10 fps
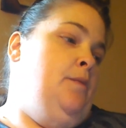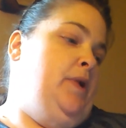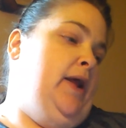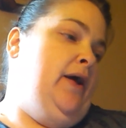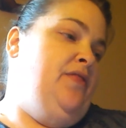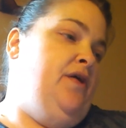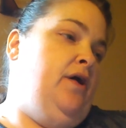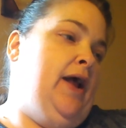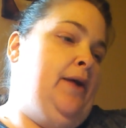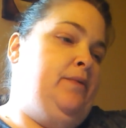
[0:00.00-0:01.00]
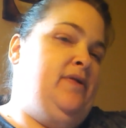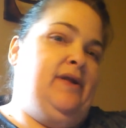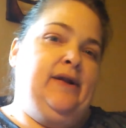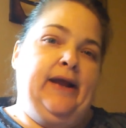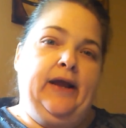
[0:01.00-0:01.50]
But now I thought I would
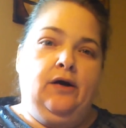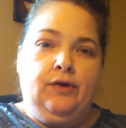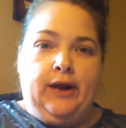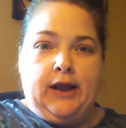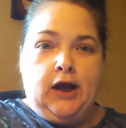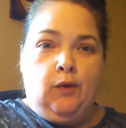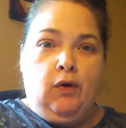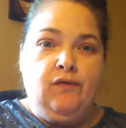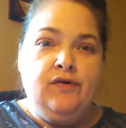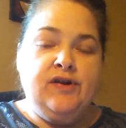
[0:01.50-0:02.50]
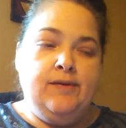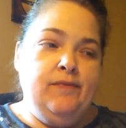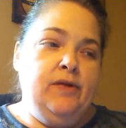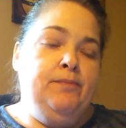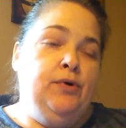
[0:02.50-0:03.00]
sit down and go over some
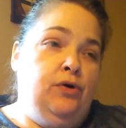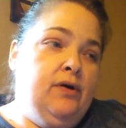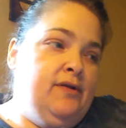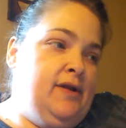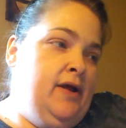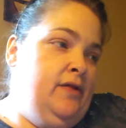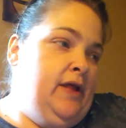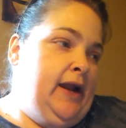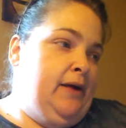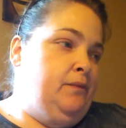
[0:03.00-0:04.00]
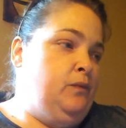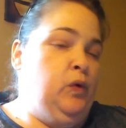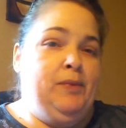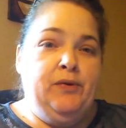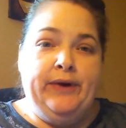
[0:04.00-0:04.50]
of the books that I
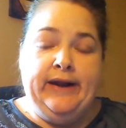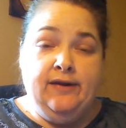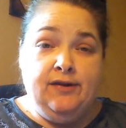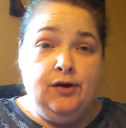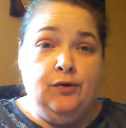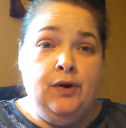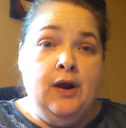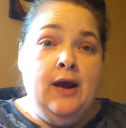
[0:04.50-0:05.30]
will be reading soon.